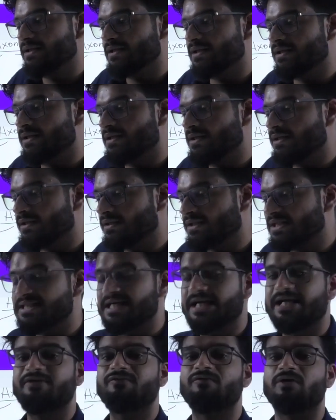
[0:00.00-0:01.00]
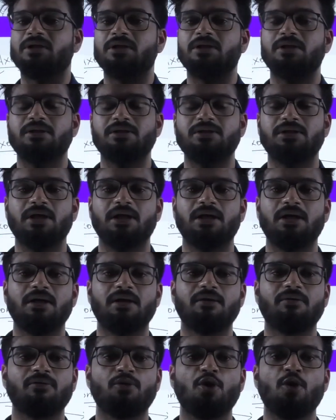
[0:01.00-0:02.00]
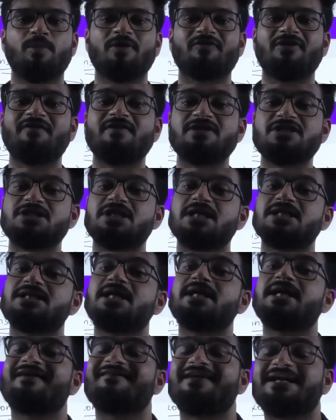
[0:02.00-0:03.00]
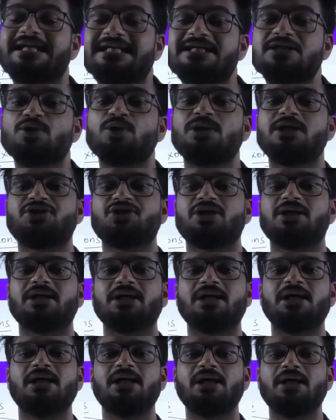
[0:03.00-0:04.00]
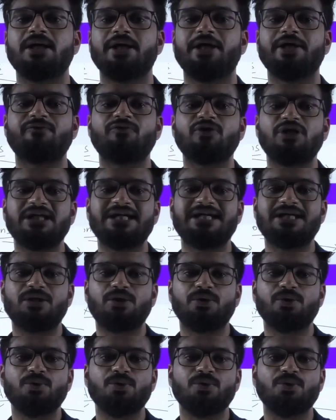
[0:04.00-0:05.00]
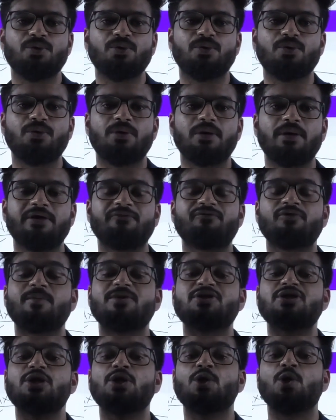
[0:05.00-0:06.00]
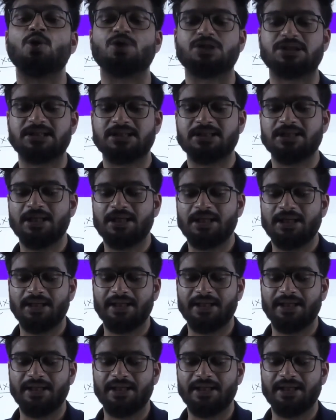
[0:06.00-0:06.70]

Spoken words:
one, the copper wire which doesn't have any insulation, it would lead to information loss.